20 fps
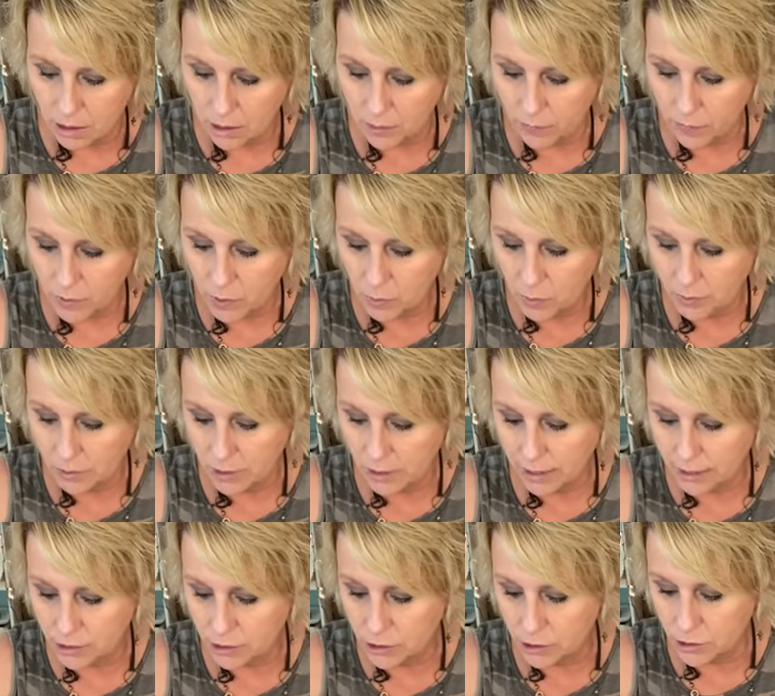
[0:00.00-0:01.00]
if you would
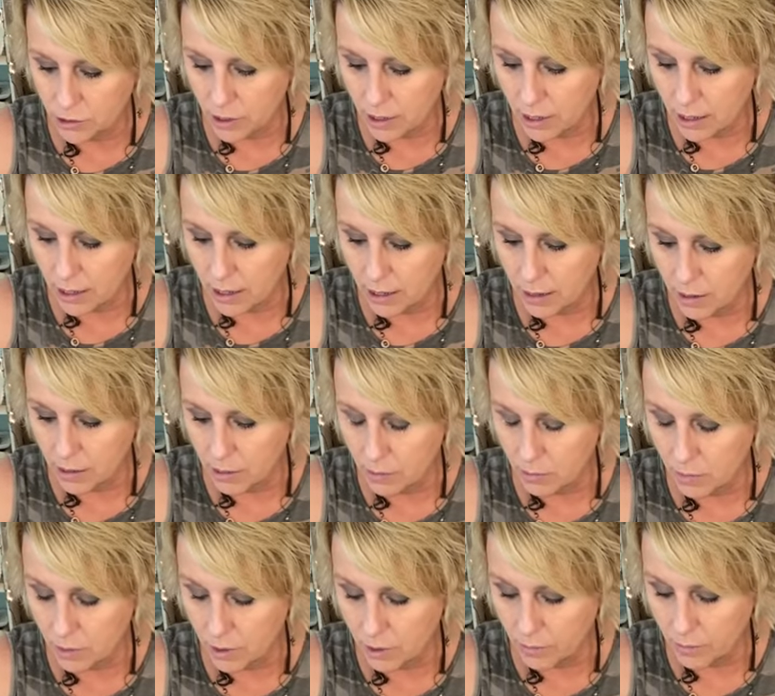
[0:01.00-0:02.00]
like to try
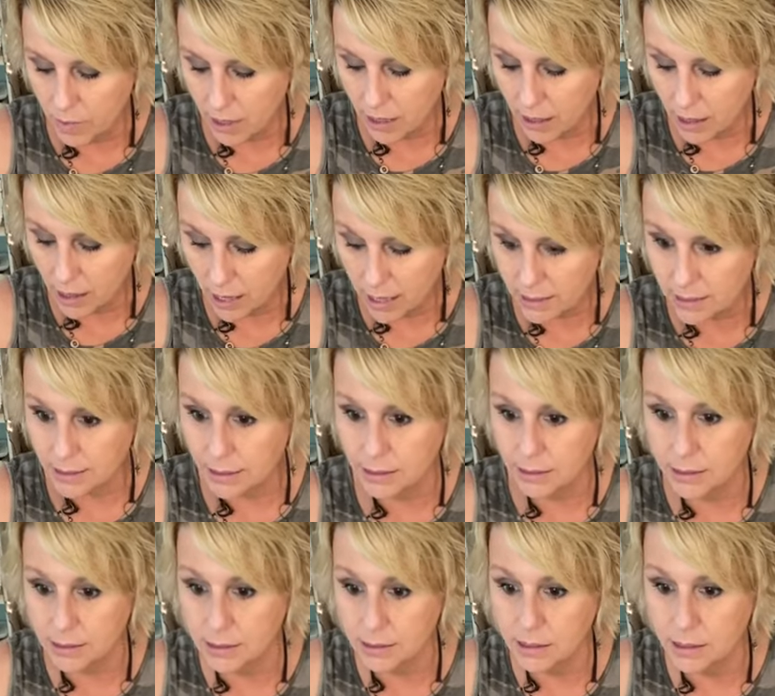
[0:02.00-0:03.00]
one of my
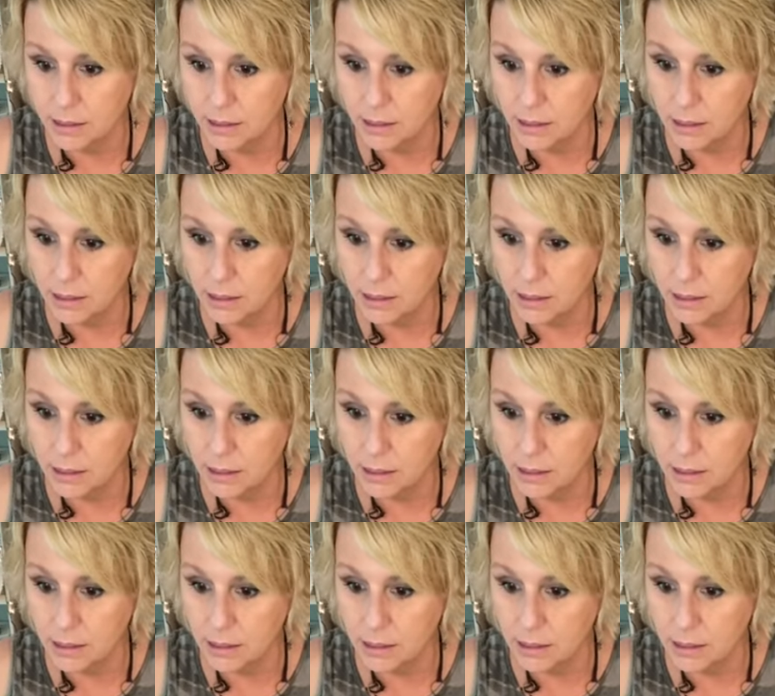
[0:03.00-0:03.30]
classes.